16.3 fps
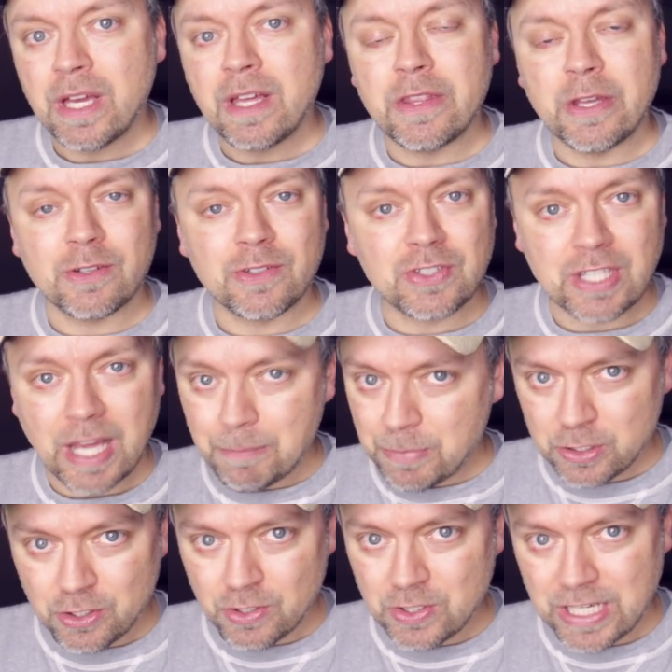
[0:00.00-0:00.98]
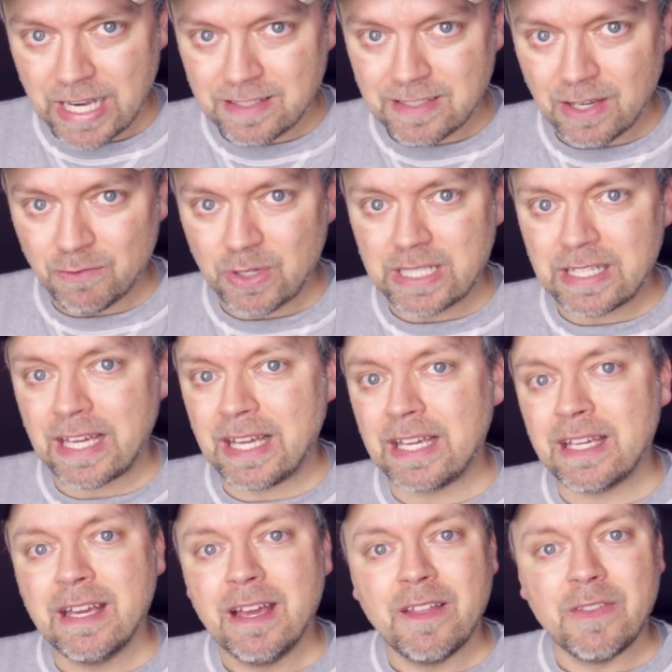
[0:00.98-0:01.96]
There's temperature checks every
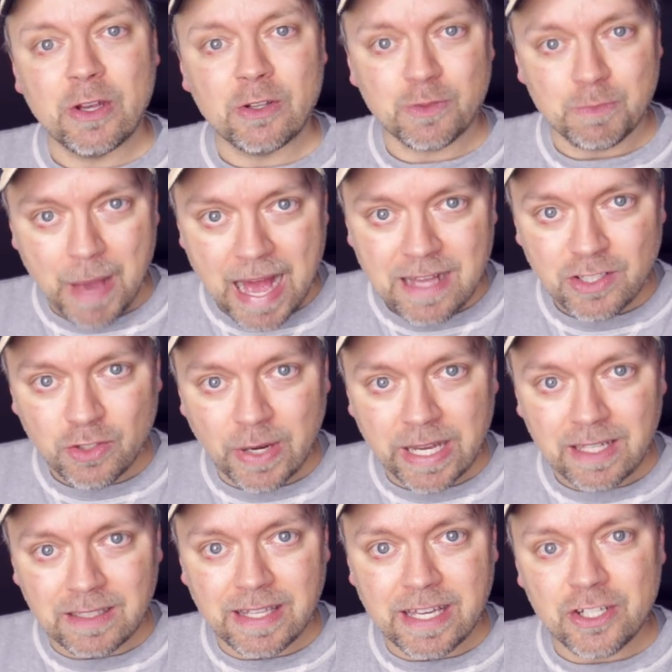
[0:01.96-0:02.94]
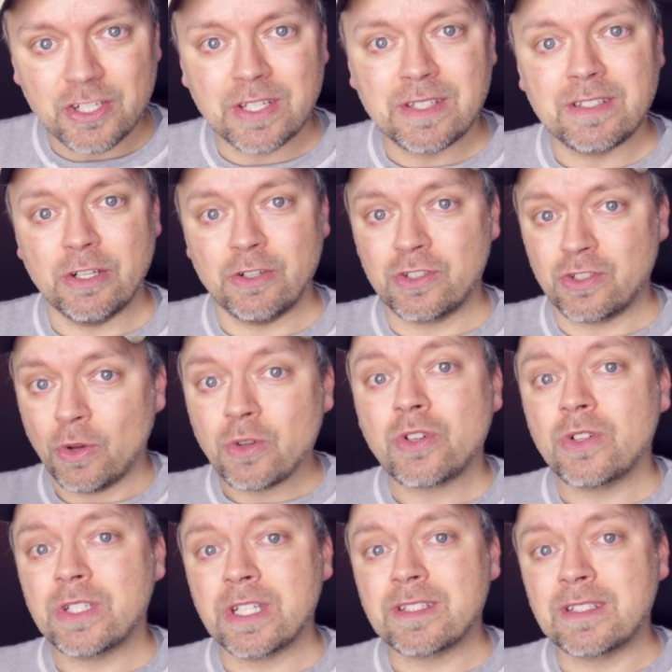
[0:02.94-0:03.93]
day. There's mask regulations. There's
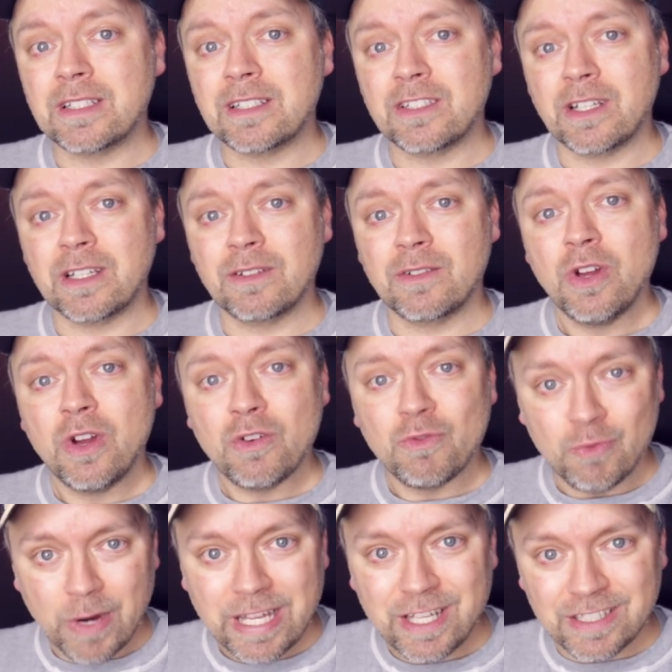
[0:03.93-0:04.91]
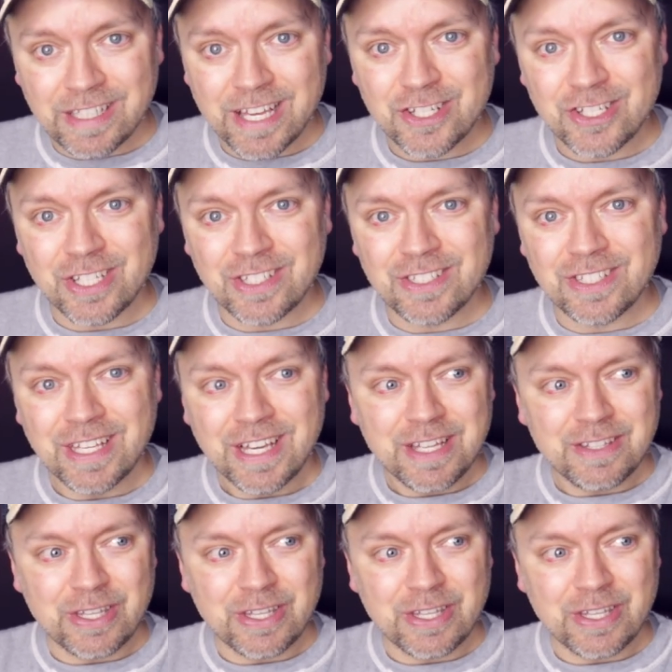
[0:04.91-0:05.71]
social distancing regulations.